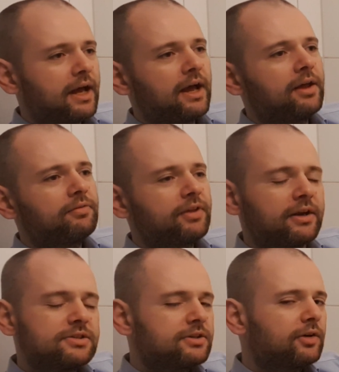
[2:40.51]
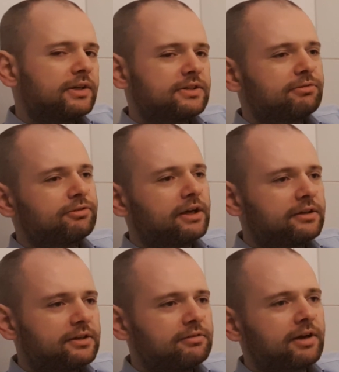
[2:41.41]
And that is not as
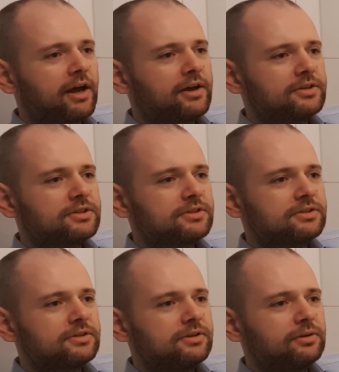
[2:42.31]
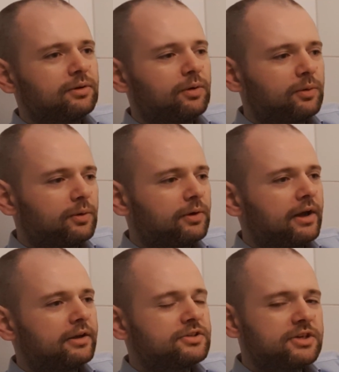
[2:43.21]
effective as, you know,
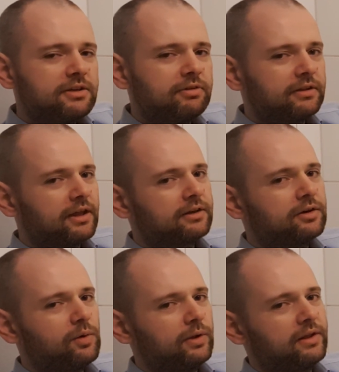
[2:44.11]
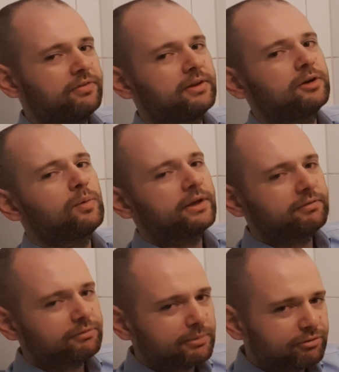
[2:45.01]
achieving that goal and then going
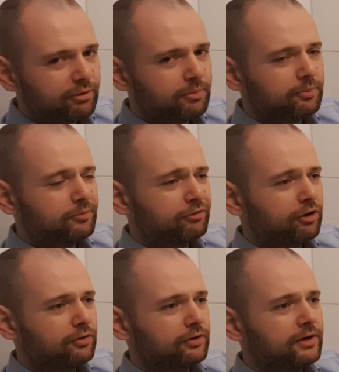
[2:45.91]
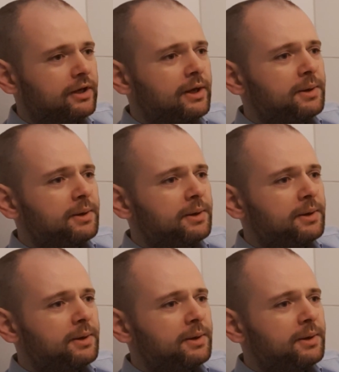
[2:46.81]
even further.